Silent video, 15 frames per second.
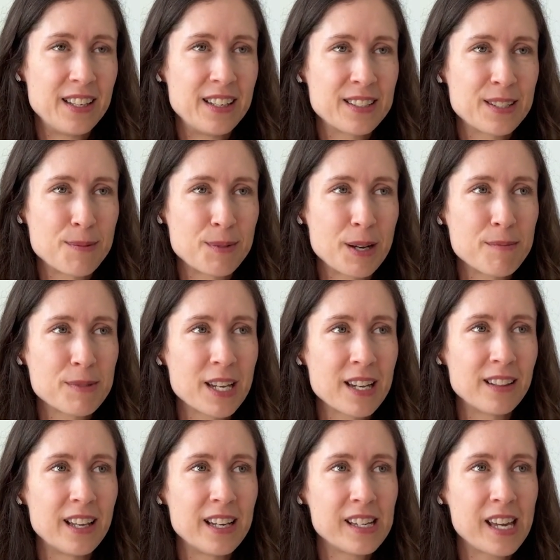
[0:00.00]
Sometimes I
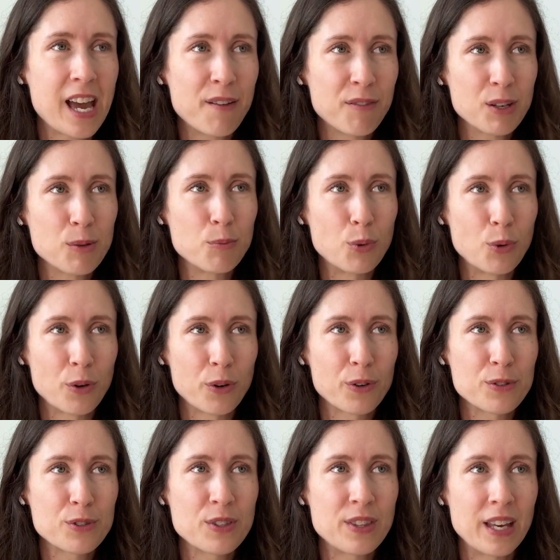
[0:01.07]
like having
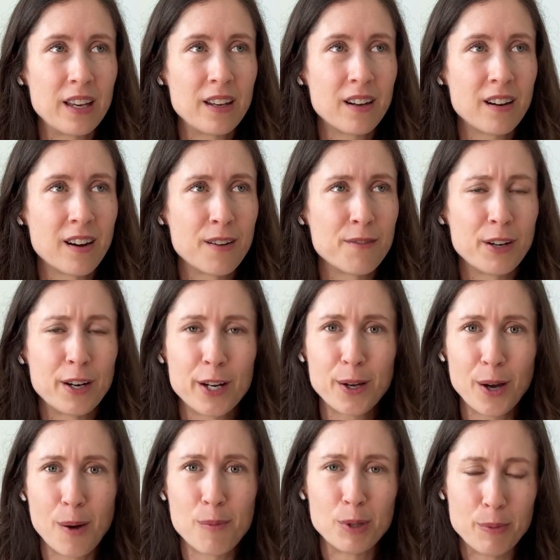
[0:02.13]
borders that are very
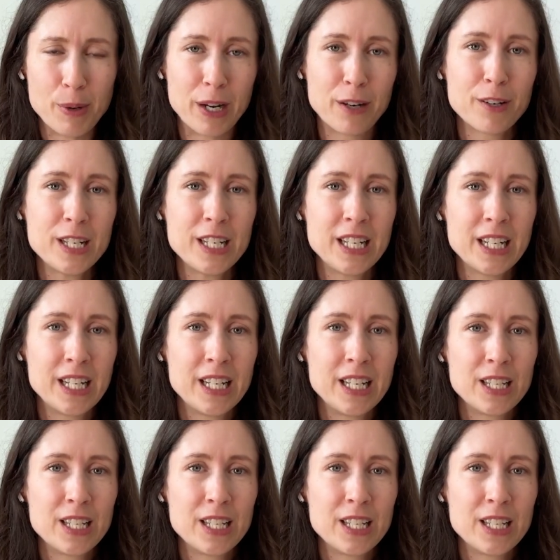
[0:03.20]
complementary.